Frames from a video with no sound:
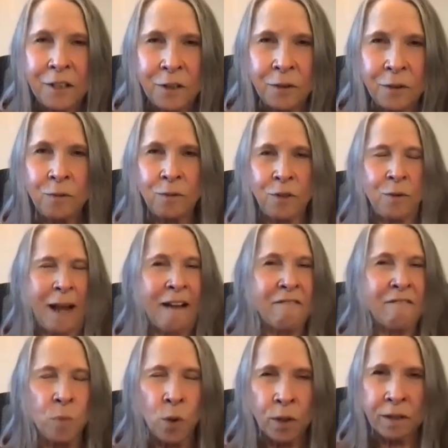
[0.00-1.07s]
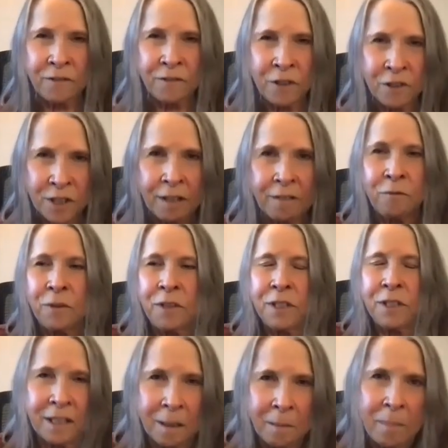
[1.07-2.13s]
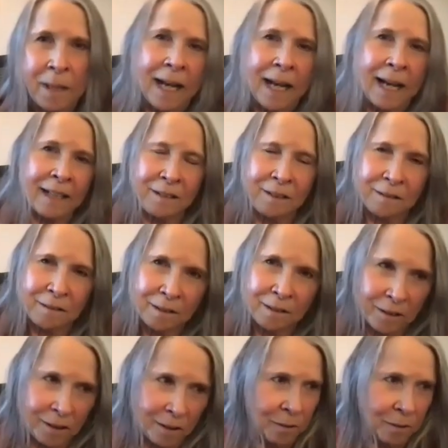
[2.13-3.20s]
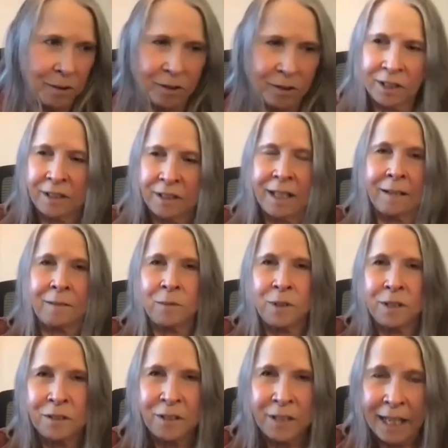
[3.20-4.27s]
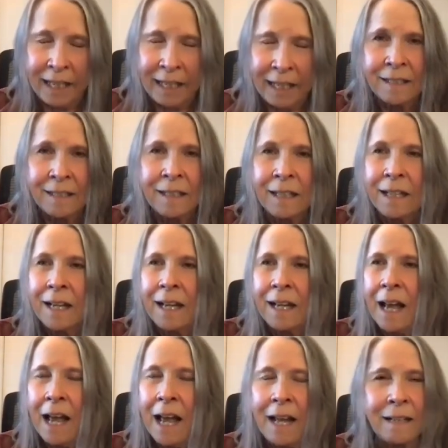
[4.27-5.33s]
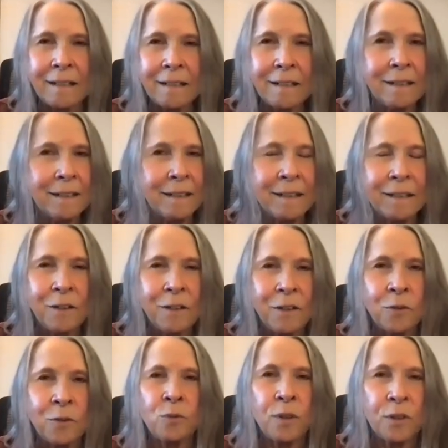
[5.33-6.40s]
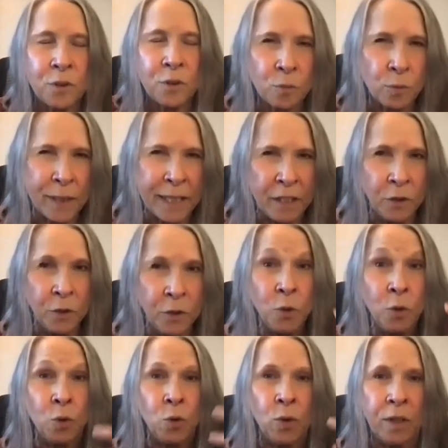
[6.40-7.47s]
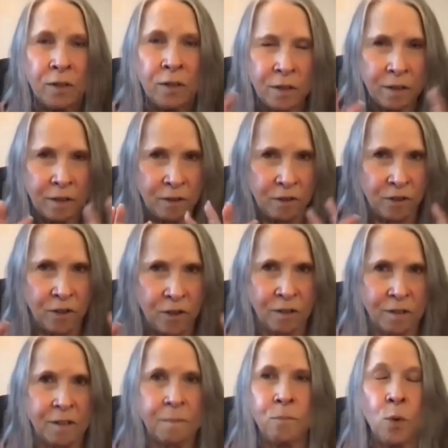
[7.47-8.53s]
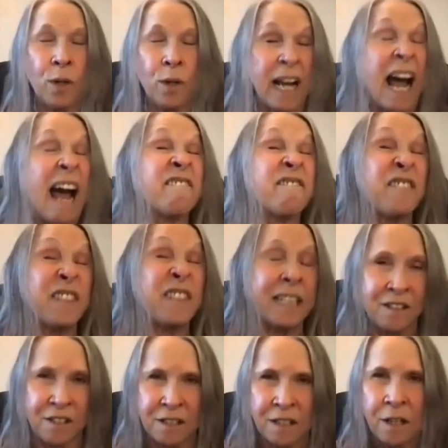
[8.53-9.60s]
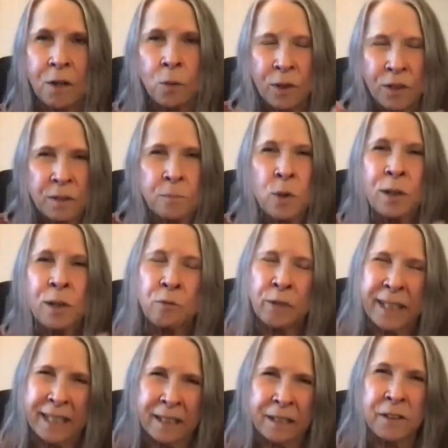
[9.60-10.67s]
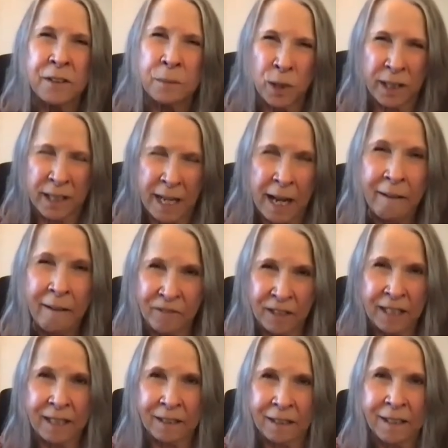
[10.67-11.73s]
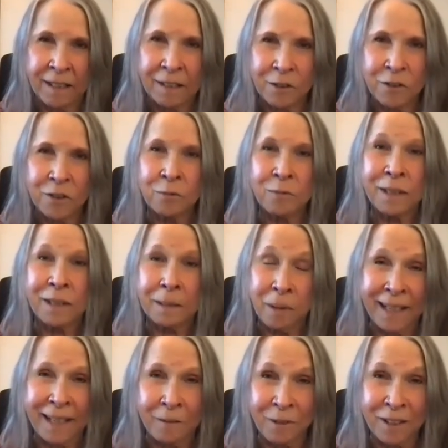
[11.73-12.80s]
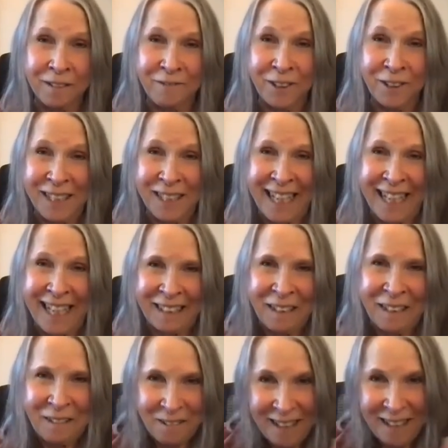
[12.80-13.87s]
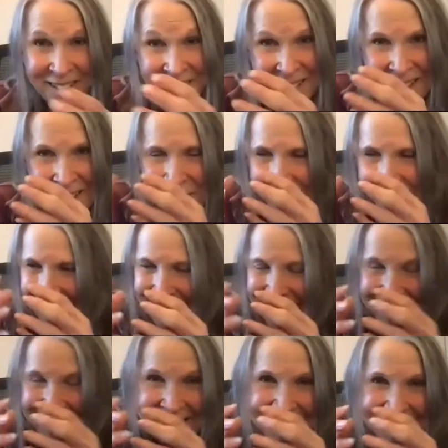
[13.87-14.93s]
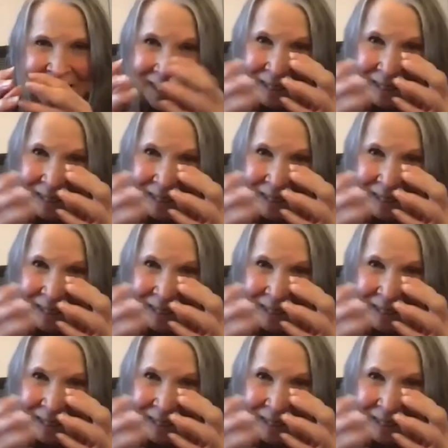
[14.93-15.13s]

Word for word: you you have more of yourself when you come back and you know you sit down with your date and you're you're renewed there's just more confidence when you're more real you're more confident because you're really playing with a full deck rather than trying yes.